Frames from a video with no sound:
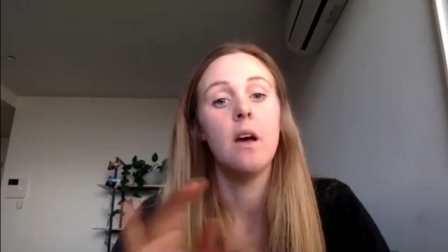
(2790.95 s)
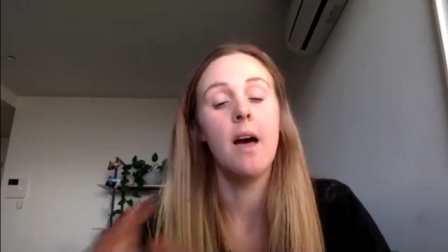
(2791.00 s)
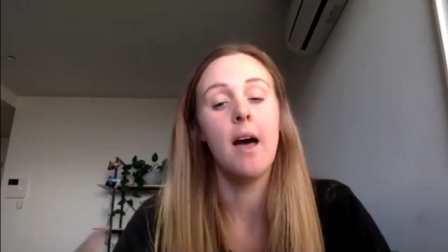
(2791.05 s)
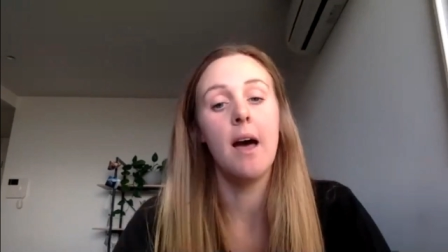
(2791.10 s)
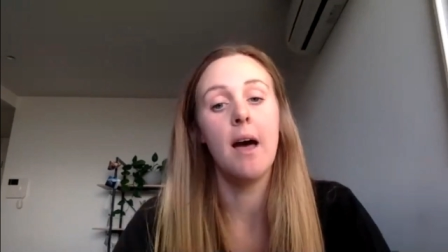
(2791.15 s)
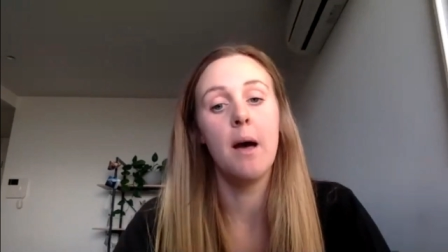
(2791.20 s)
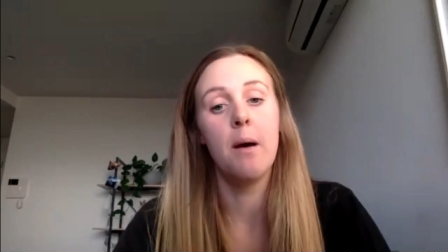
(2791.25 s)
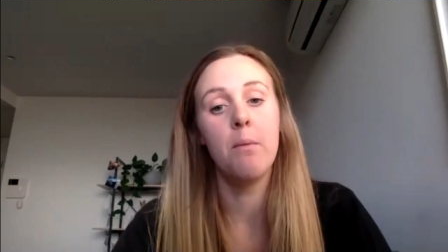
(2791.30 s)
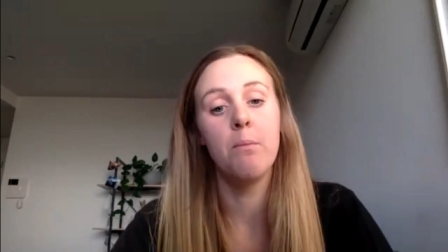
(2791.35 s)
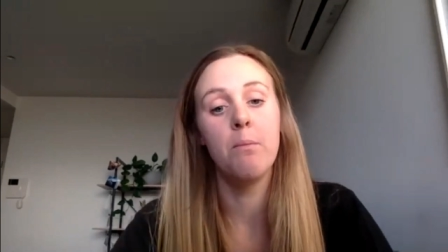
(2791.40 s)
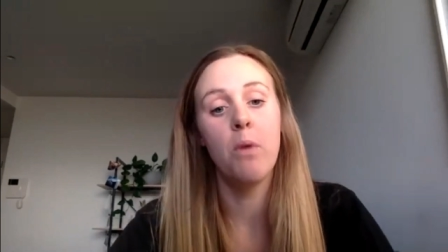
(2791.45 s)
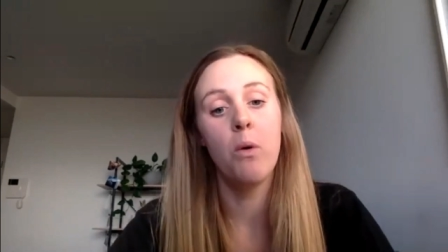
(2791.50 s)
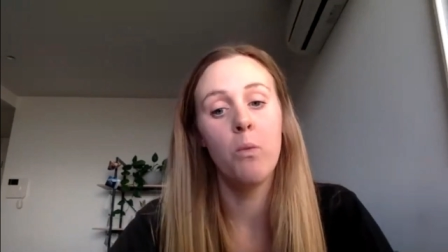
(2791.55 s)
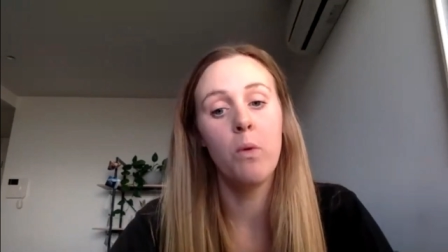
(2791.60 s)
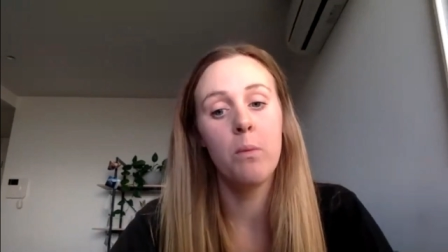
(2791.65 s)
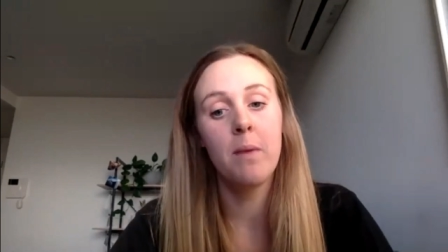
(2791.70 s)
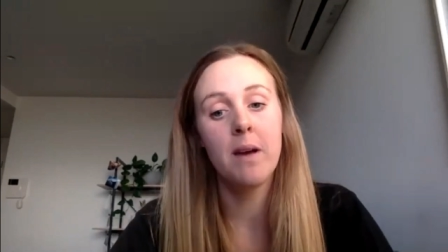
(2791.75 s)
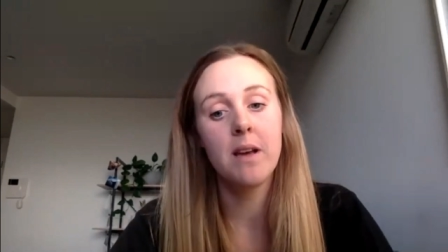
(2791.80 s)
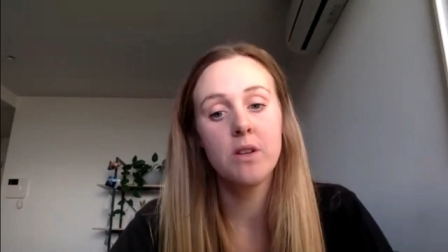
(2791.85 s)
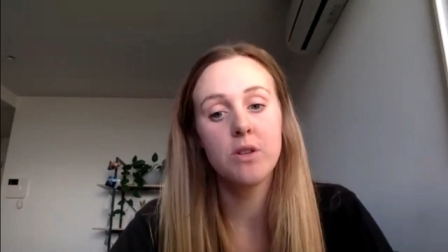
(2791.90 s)

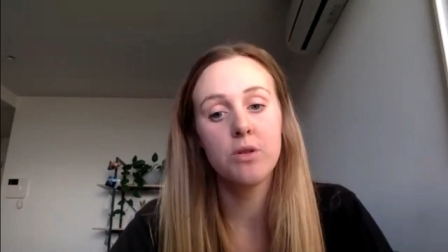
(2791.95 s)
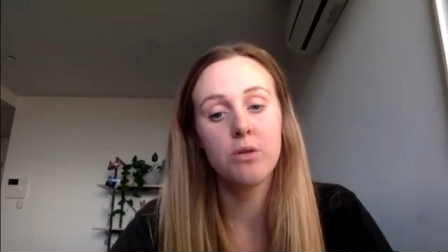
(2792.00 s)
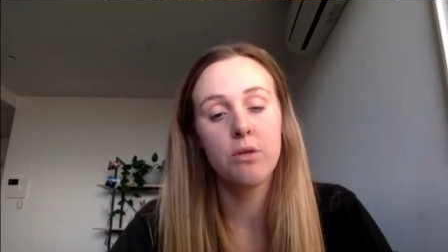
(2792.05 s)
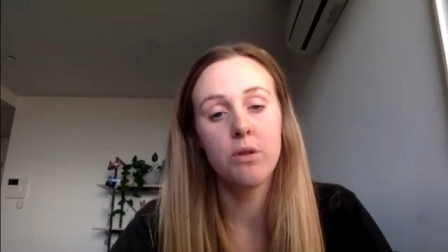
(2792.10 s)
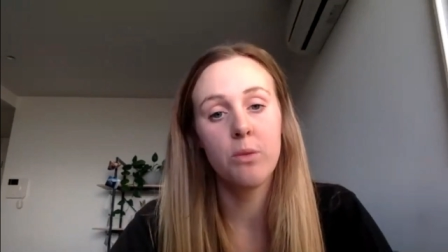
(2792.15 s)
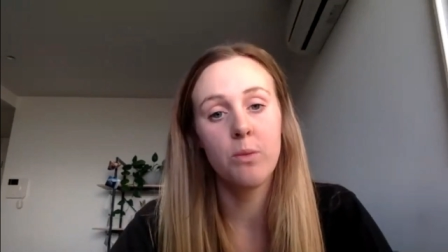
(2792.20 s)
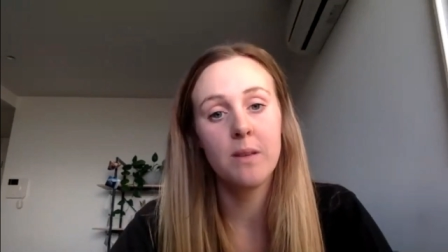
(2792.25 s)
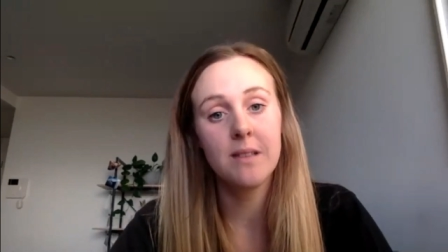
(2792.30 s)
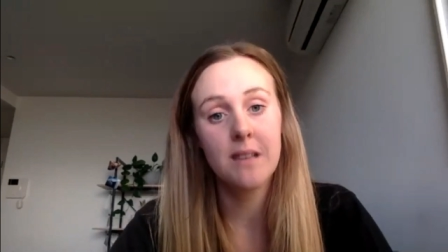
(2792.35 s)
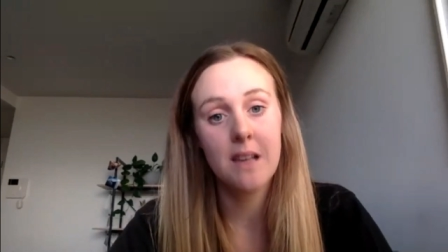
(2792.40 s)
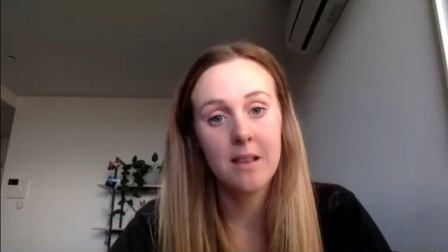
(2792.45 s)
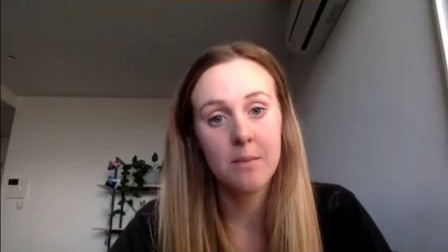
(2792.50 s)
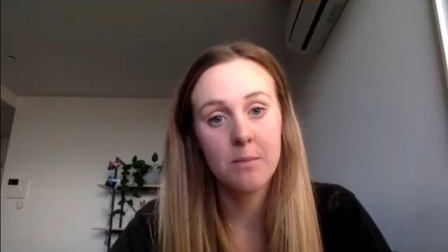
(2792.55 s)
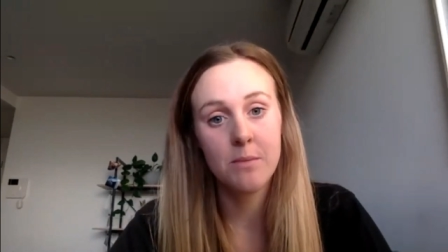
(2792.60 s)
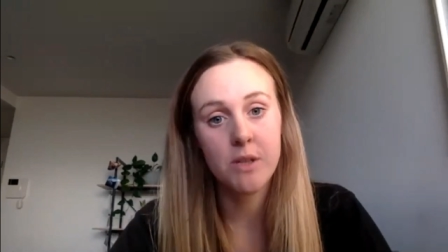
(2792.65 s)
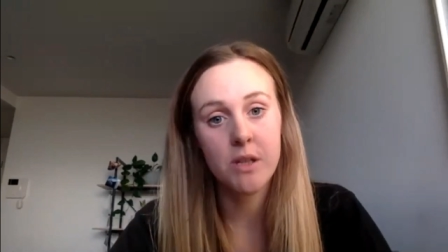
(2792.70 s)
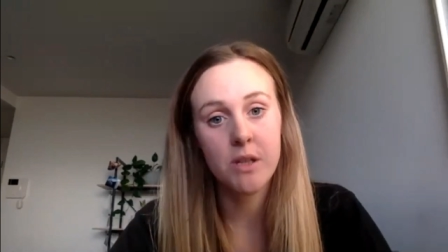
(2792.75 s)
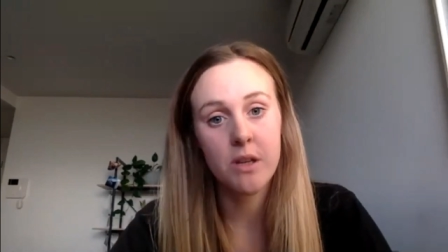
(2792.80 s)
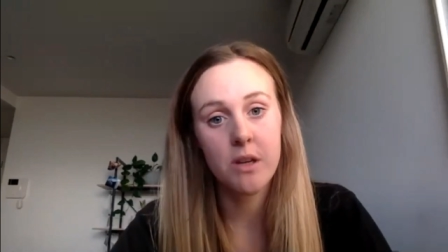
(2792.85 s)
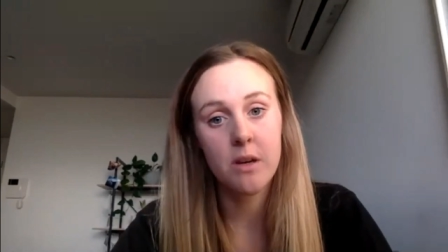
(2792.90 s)
we'll make sure that we send them
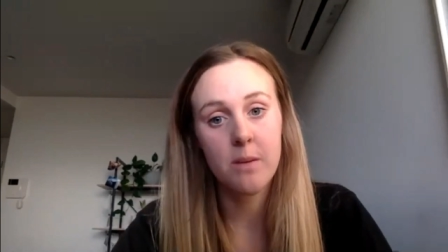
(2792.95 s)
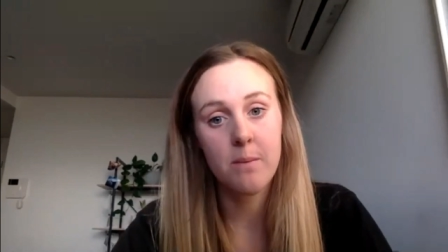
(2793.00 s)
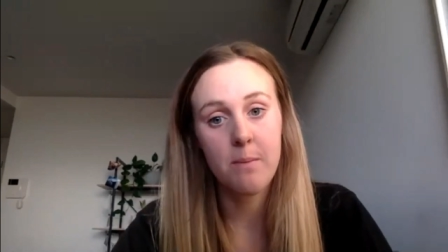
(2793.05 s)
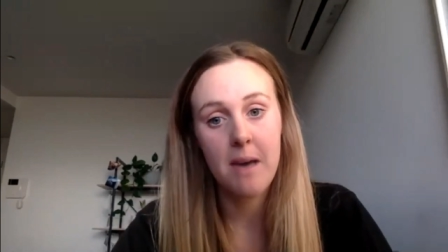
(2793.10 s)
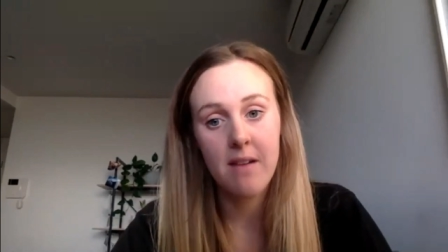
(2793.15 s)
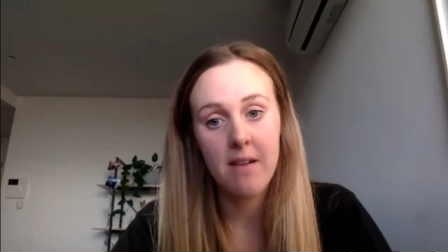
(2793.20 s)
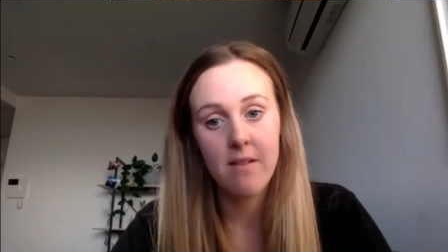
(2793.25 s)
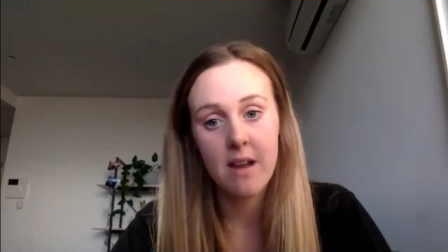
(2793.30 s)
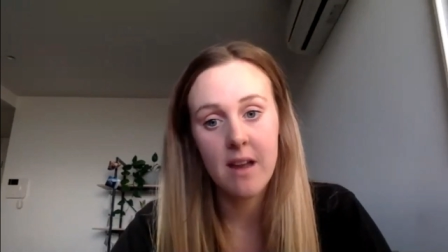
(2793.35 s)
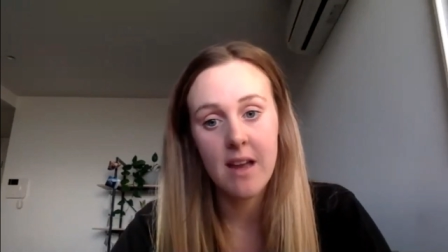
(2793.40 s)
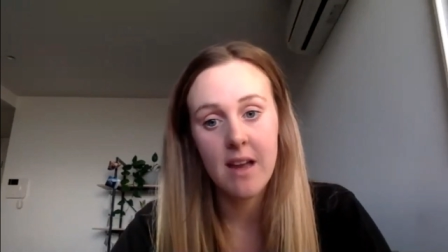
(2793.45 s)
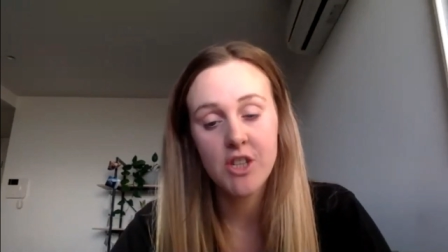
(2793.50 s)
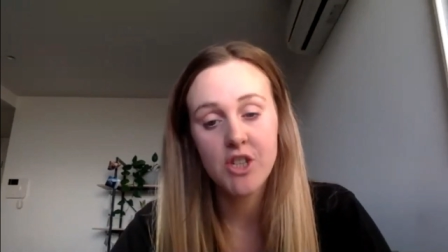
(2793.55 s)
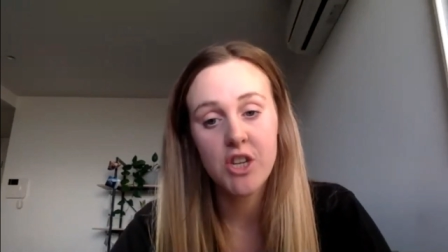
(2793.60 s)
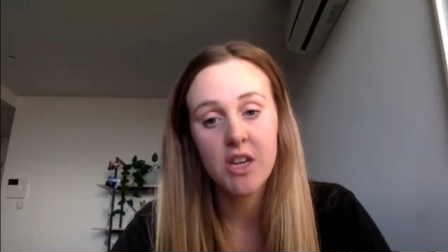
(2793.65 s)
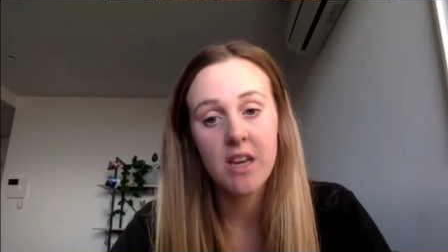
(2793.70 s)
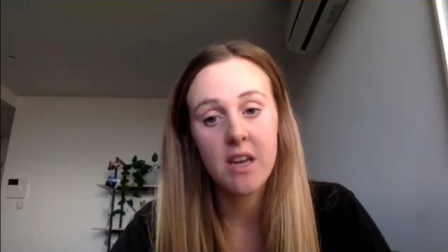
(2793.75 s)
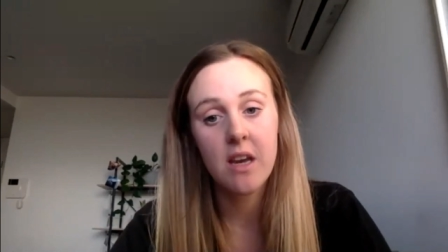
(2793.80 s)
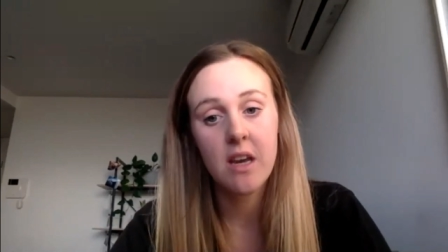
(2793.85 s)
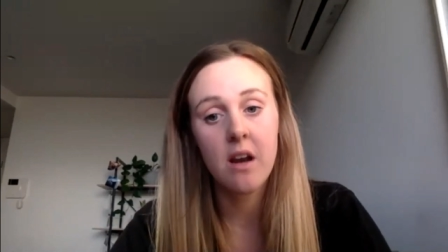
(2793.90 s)
to Mary and
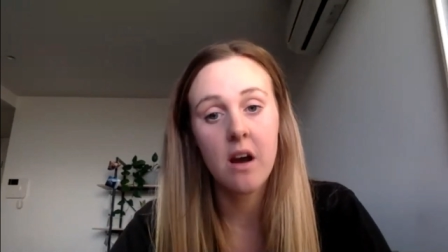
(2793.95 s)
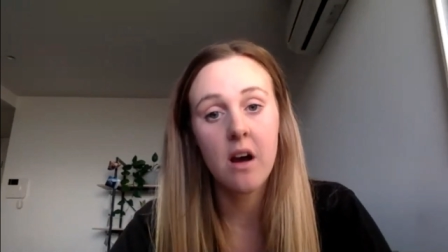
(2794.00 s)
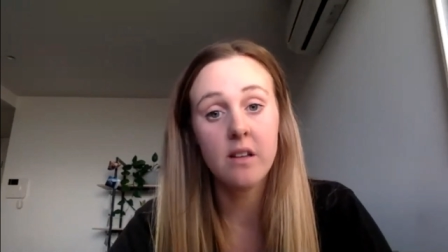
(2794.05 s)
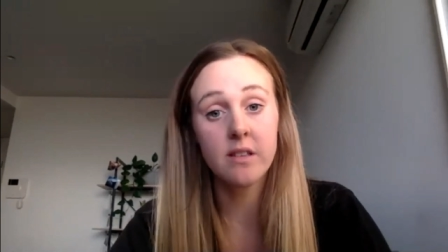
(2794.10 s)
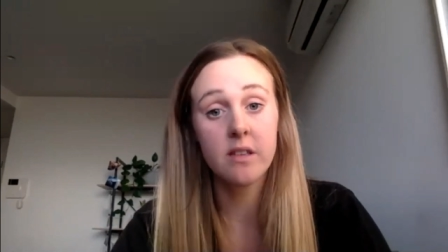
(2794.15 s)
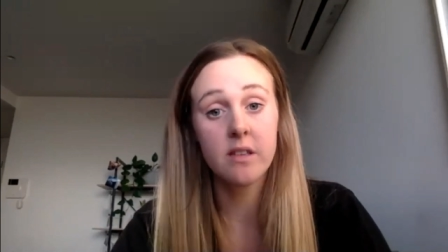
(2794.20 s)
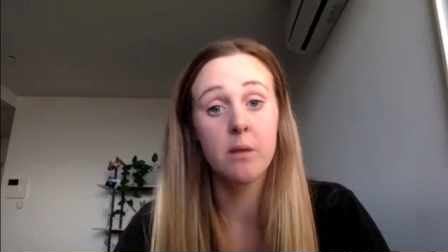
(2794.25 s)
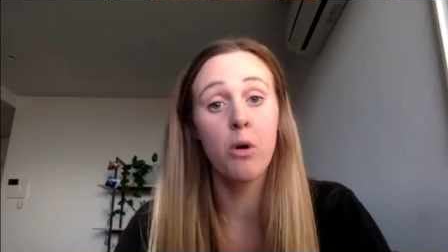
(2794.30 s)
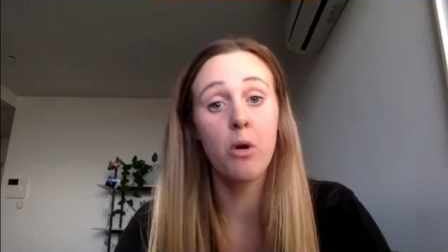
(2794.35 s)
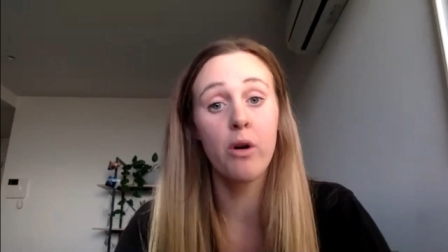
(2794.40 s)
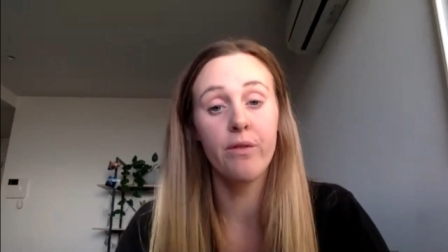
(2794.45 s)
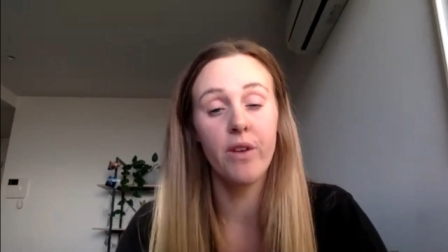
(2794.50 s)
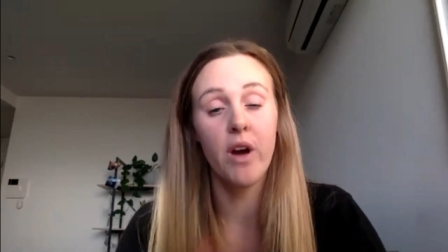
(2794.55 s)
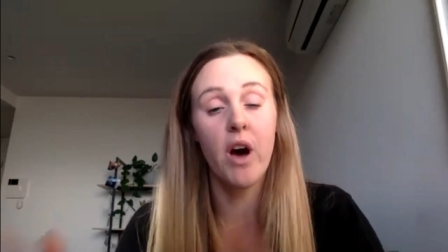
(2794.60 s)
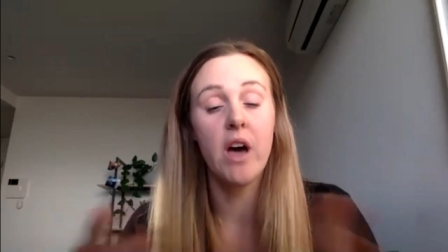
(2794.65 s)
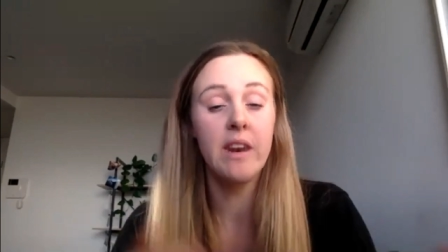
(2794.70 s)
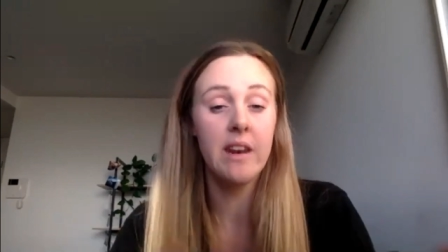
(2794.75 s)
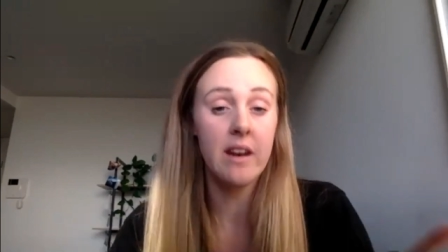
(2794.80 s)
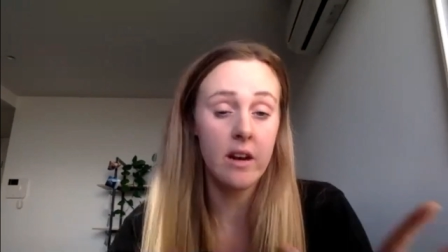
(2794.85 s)
she can answer them offline,